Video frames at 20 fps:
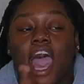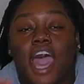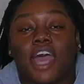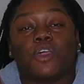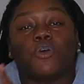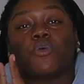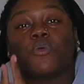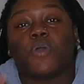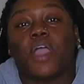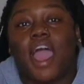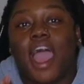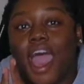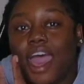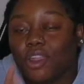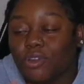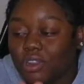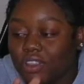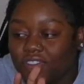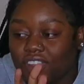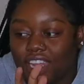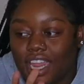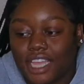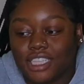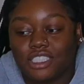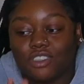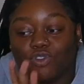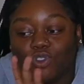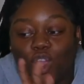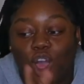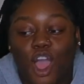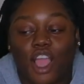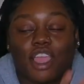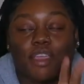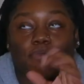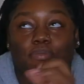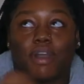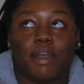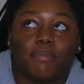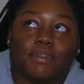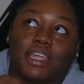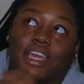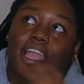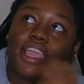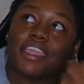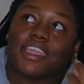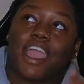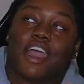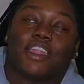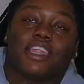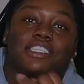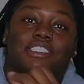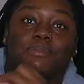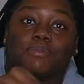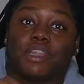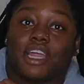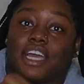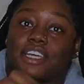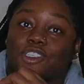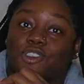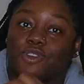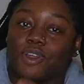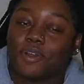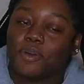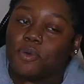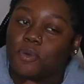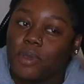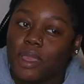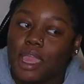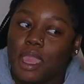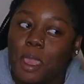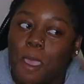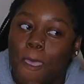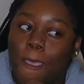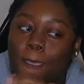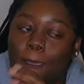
I don't even like to vlog in public, like y'all. That's something that I struggle with.